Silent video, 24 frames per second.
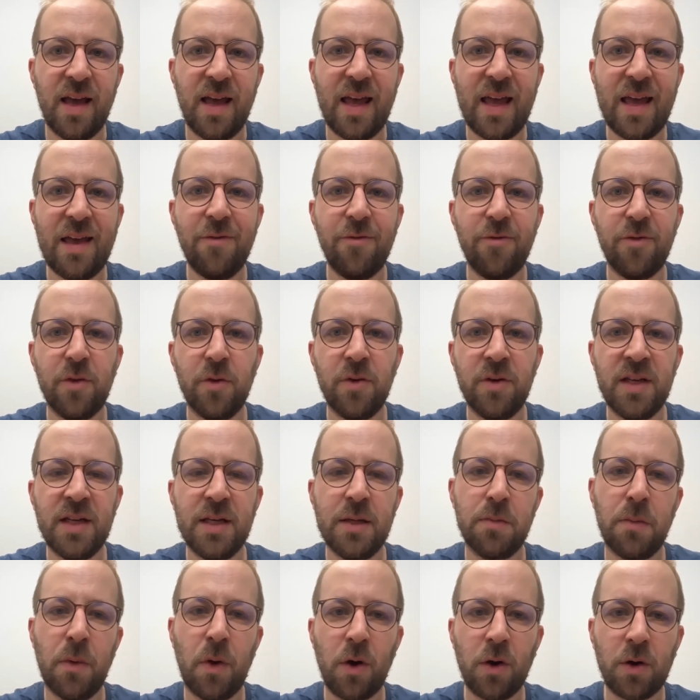If you need
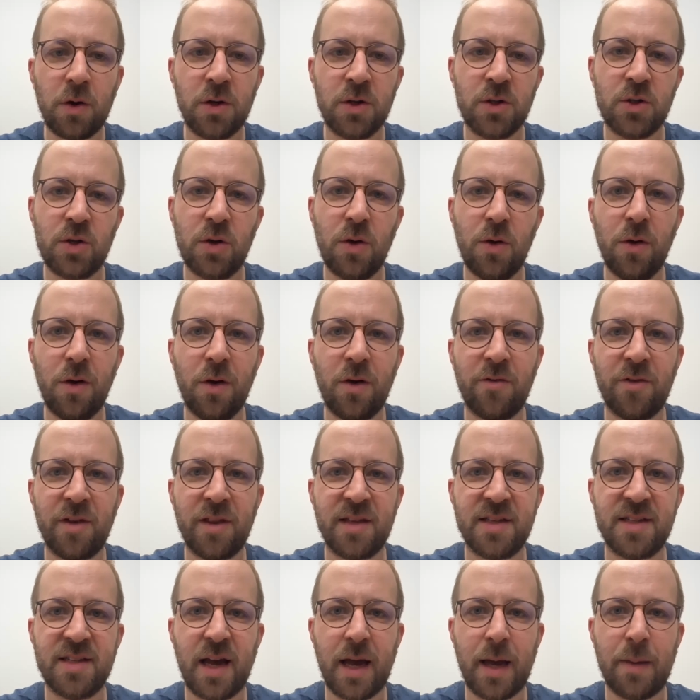more control over the
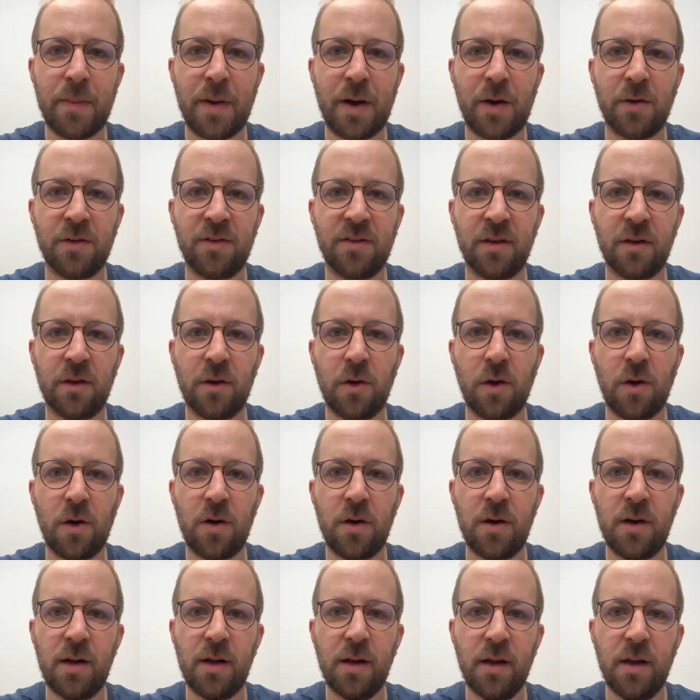timeouts in curl,